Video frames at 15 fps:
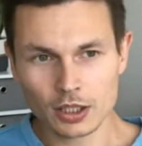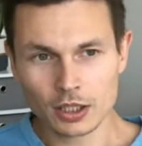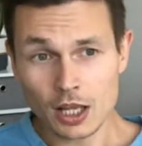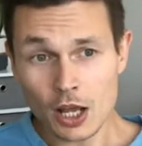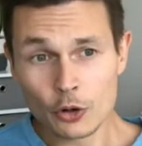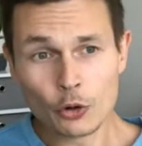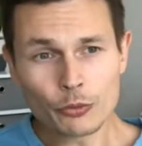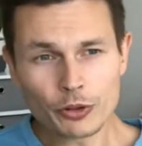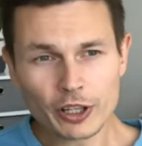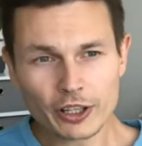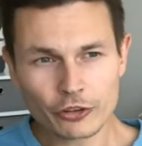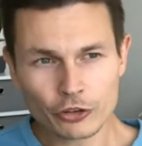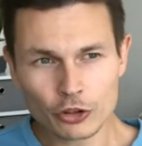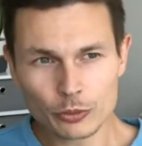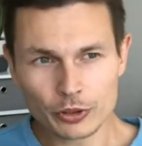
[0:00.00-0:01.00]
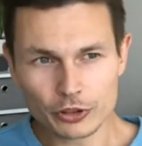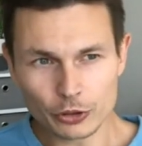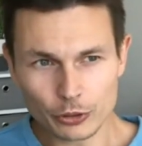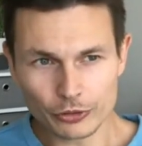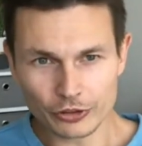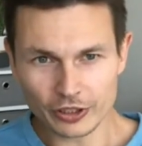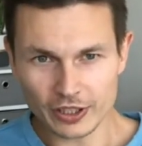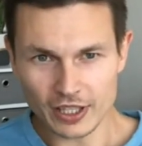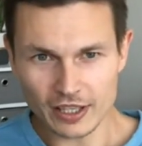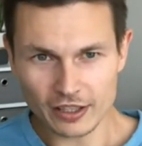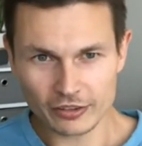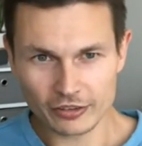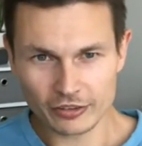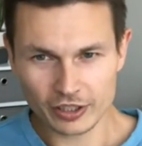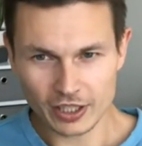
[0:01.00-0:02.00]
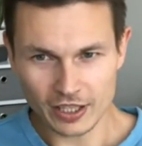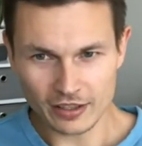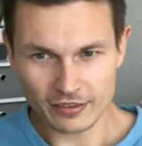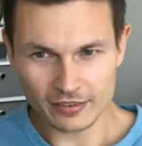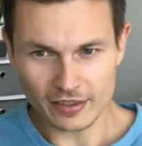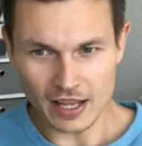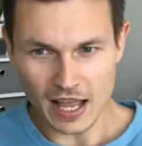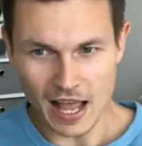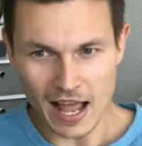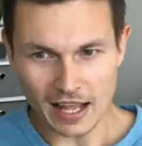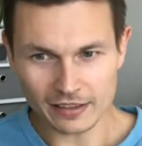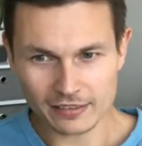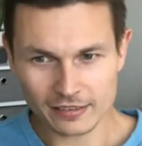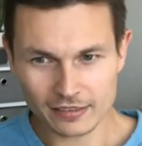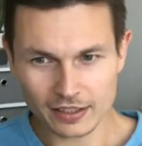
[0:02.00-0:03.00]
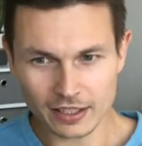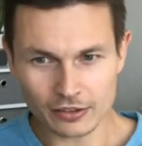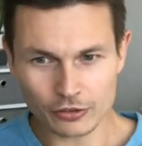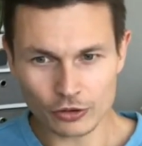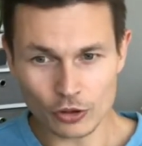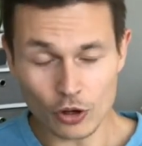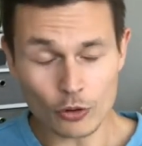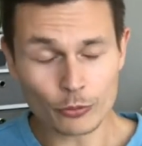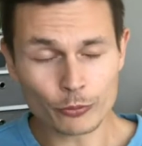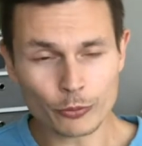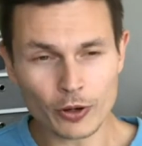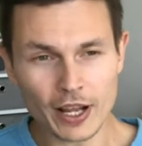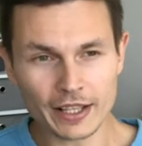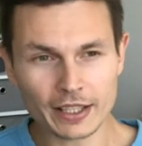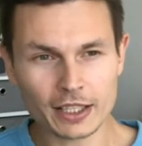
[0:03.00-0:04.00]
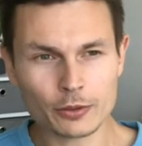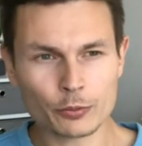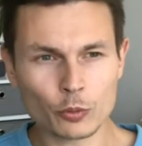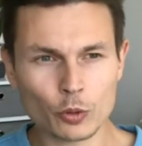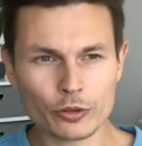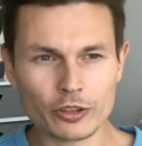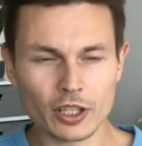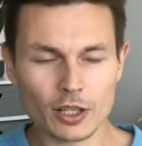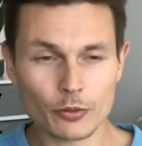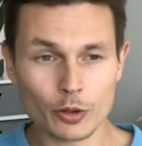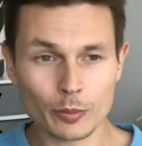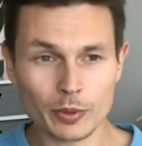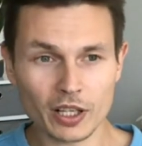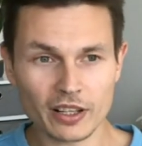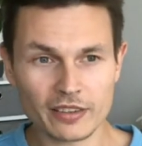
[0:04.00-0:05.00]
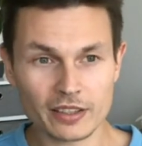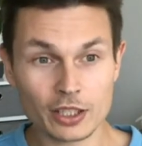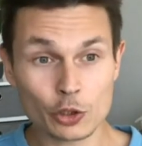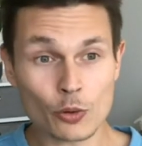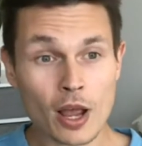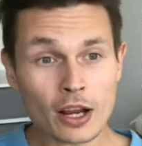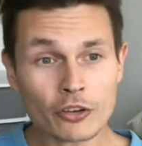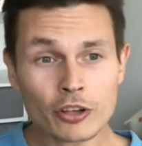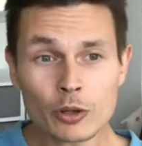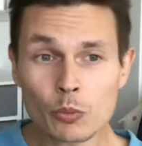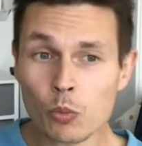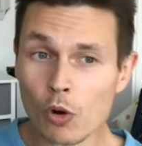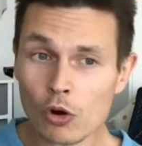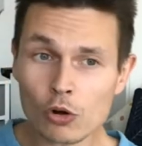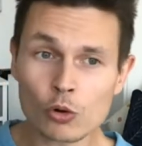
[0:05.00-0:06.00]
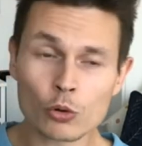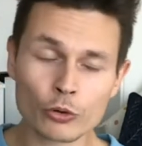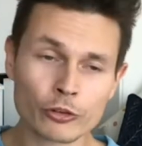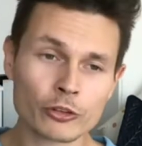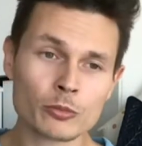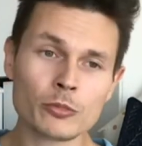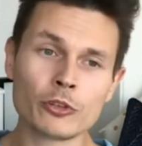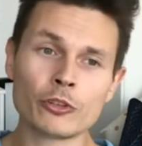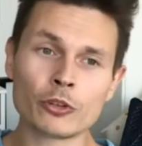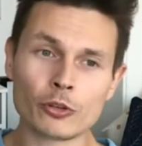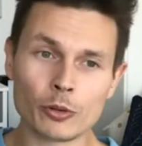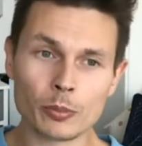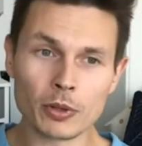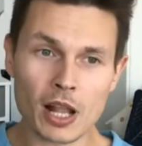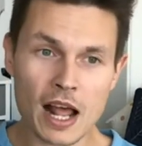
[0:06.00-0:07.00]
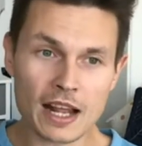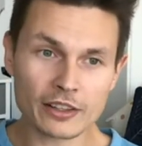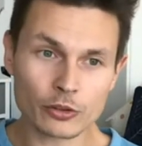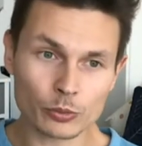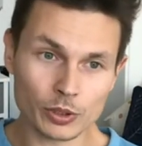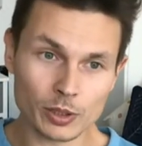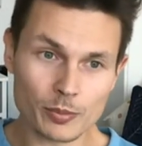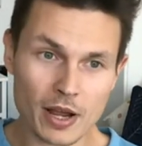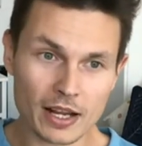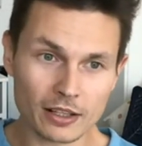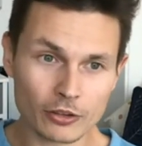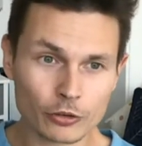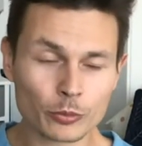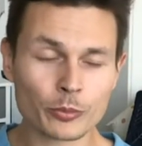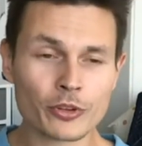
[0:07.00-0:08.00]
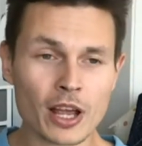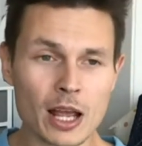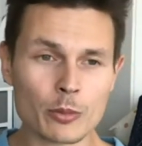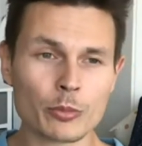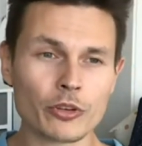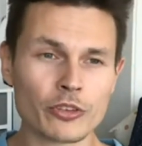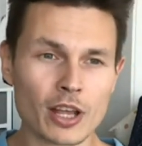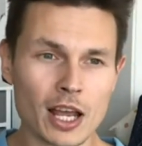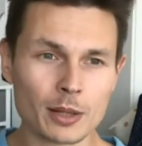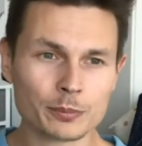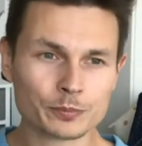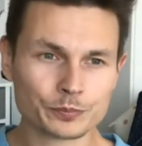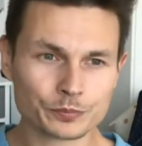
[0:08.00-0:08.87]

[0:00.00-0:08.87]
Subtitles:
Another issue with using this is that it's not friendly for deliverability. You actually want customers to reply to emails from time to time.